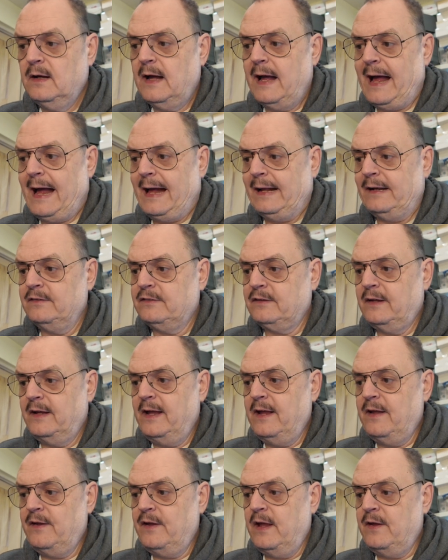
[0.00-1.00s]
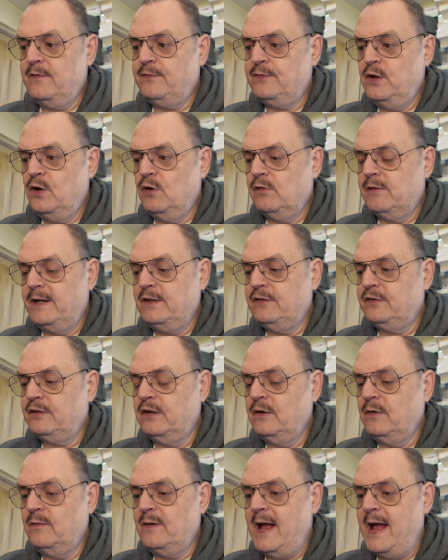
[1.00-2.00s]
And if you're
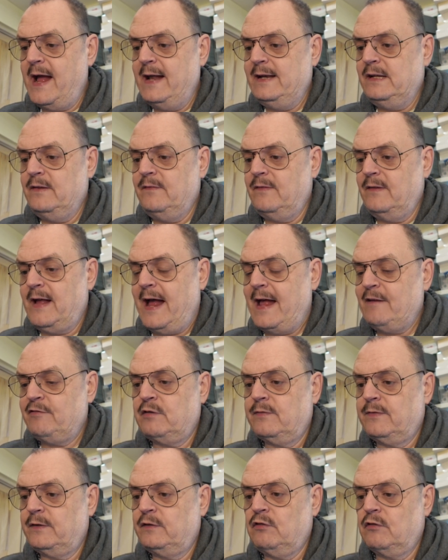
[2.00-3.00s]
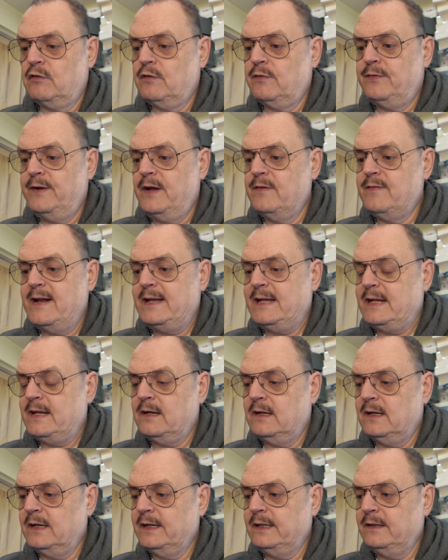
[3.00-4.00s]
into any astrophotography of any
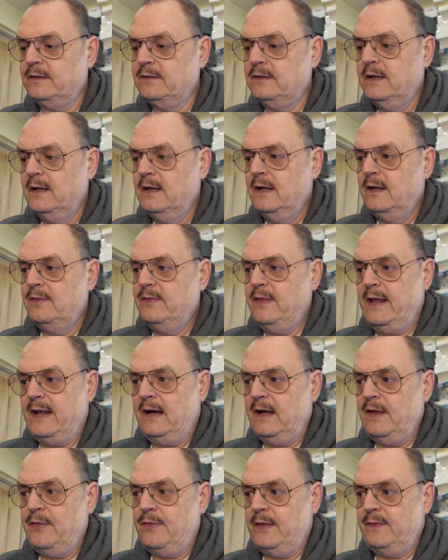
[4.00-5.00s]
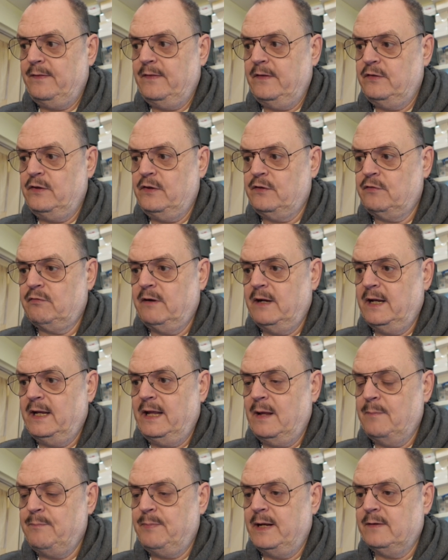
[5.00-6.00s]
kind, then I think this is
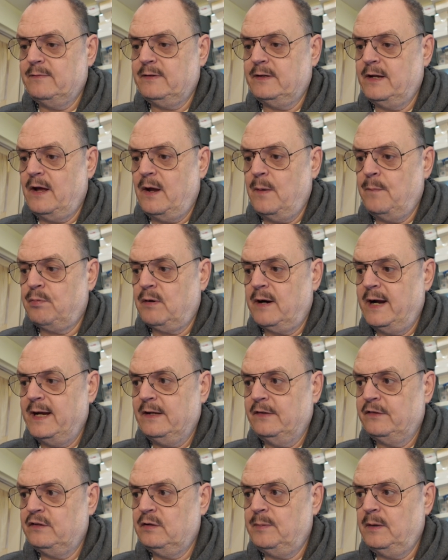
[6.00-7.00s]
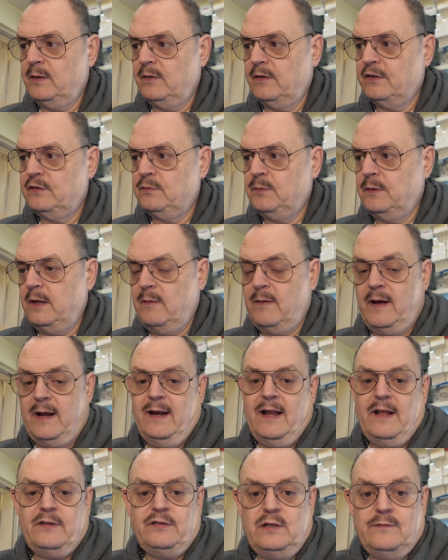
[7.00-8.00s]
really a bit of a no-brainer, to be honest with you,
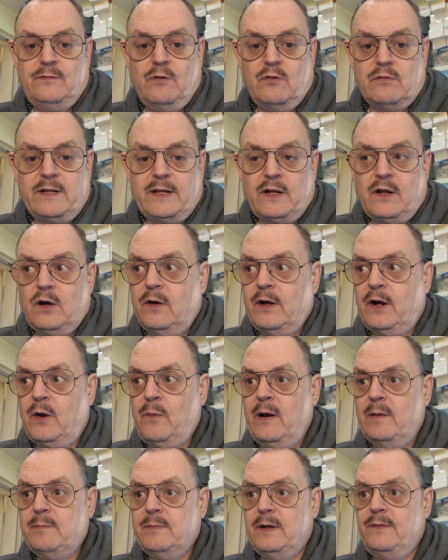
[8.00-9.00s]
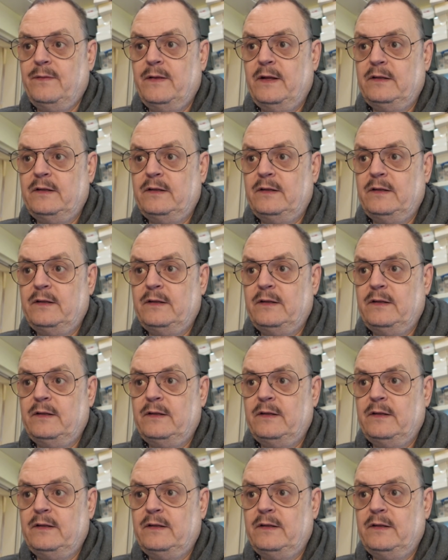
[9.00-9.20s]
unless you've already got equipment